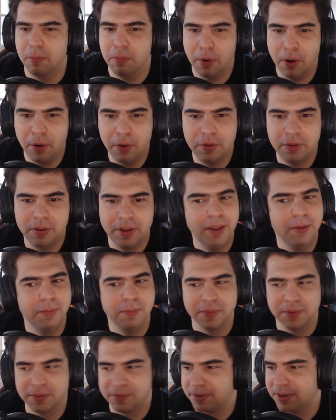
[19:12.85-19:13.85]
both
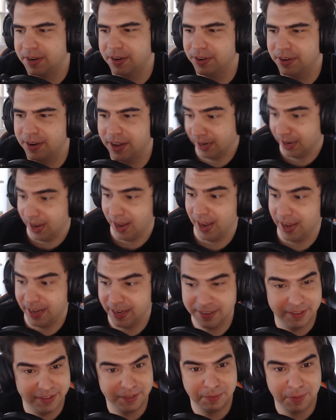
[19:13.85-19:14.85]
teams figured, like, I
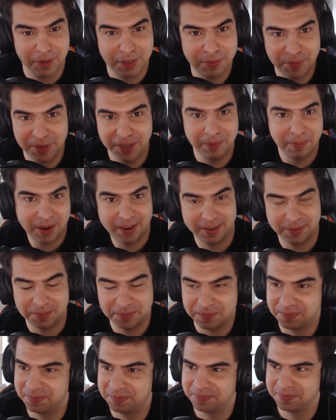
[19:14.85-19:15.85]
guess this must be the meta,
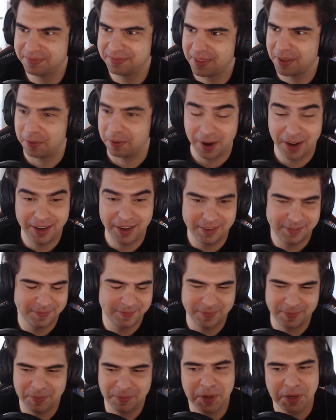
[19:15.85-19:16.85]
right?
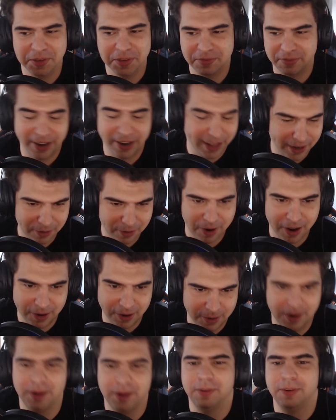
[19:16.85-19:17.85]
Because Fnatic
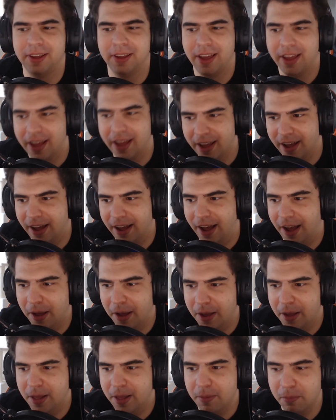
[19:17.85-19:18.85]
ran around
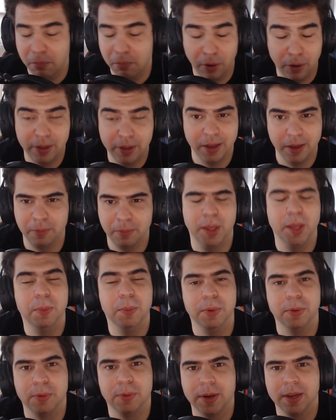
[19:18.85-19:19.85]
bullying
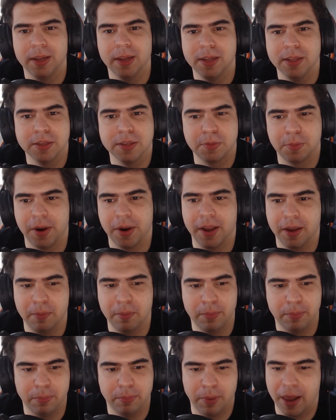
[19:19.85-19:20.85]
people really in
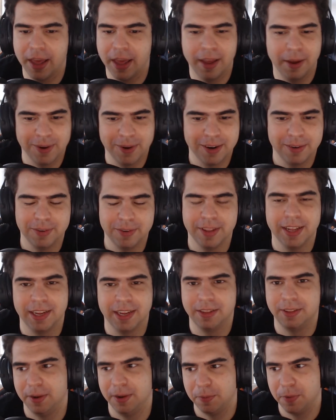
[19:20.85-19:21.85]
spring, playing whatever the
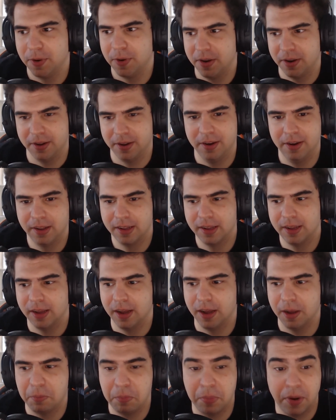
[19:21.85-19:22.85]
hell they wanted,
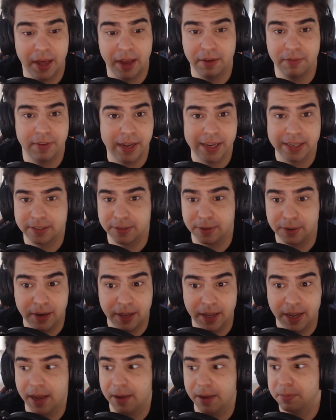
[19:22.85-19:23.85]
playing fast
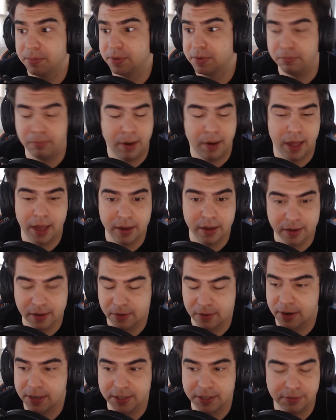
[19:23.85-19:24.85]
early games, playing
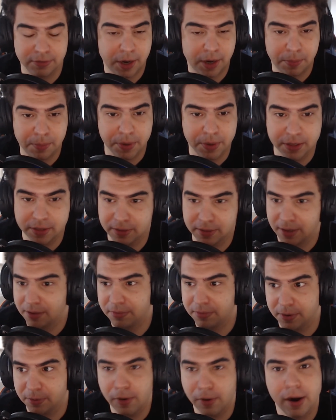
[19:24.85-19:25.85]
aggressive champions
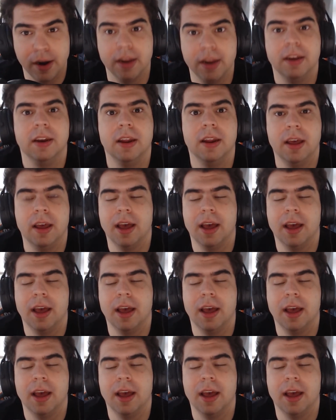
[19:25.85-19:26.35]
left and right.